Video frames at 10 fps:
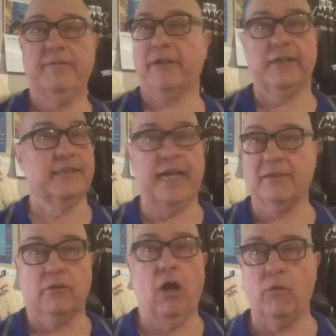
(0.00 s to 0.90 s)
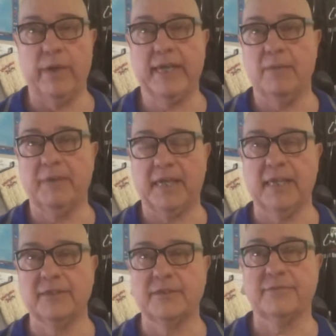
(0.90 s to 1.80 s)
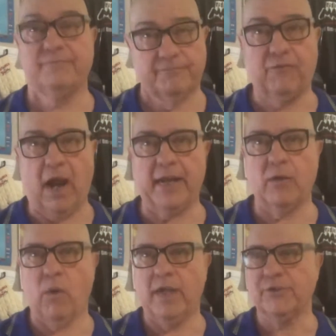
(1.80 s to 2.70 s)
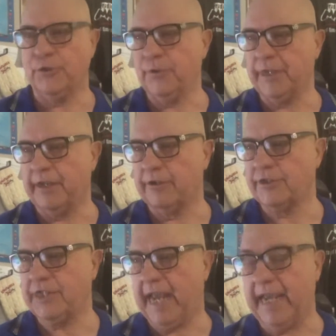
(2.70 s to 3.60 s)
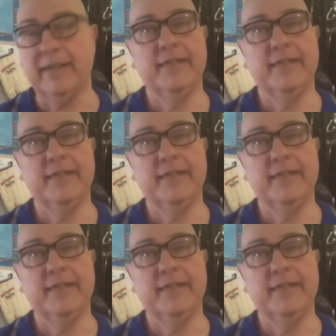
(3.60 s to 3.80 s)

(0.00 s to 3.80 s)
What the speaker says: They're going to take the long weekend because Friday was New Year's Day.